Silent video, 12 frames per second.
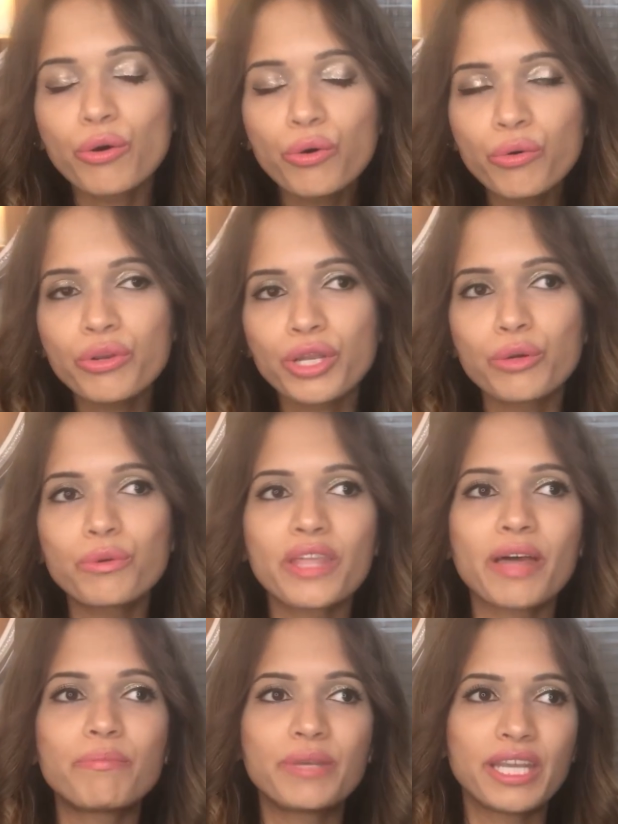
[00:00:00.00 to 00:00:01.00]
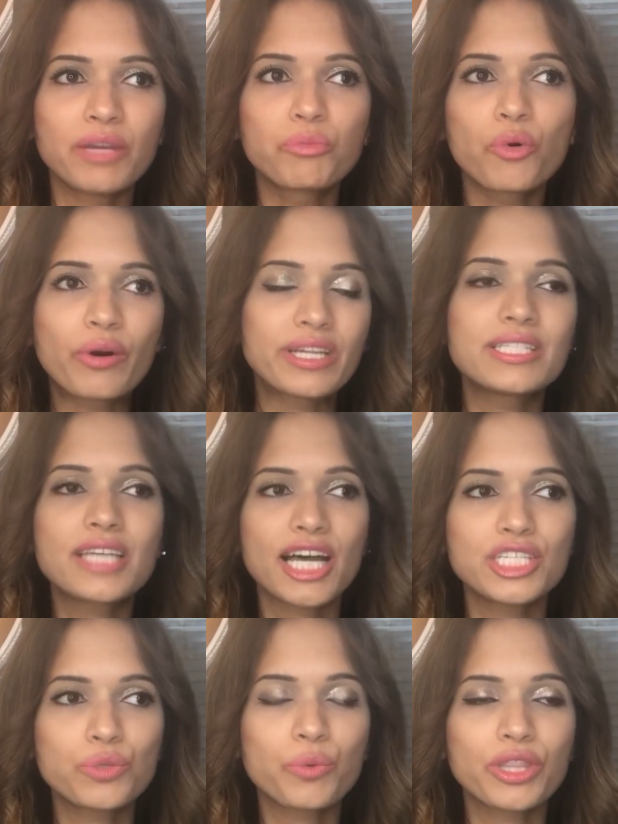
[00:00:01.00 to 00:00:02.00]
Who knew that being more in
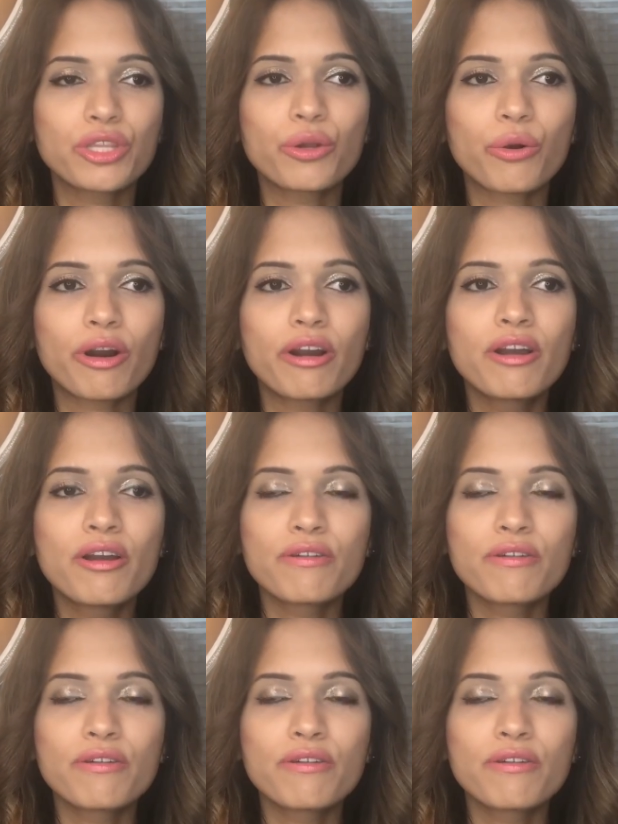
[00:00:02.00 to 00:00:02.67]
touch with your